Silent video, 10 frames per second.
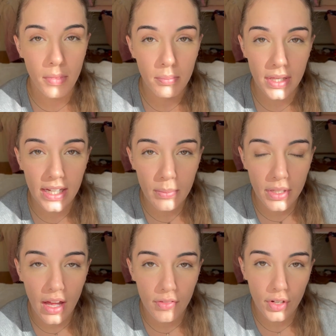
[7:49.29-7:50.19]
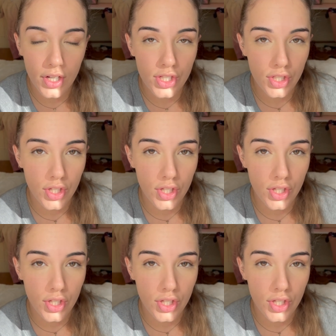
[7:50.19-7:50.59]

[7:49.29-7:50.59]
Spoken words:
medium coverage.